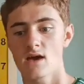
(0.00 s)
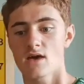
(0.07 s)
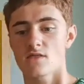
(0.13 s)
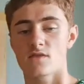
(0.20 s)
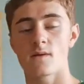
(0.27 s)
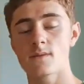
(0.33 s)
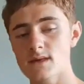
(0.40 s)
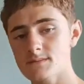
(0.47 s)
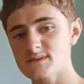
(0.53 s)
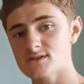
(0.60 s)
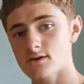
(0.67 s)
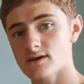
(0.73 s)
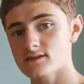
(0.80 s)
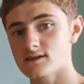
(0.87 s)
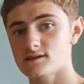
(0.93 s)
The
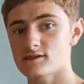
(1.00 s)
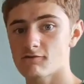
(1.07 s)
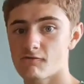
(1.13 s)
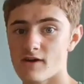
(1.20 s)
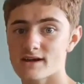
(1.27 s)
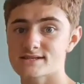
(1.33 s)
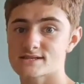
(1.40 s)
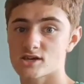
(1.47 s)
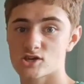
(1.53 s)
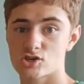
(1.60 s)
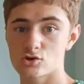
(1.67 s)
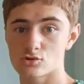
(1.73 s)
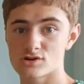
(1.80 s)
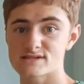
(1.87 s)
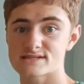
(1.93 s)
Nimzo-Indian Defence
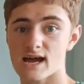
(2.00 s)
occurs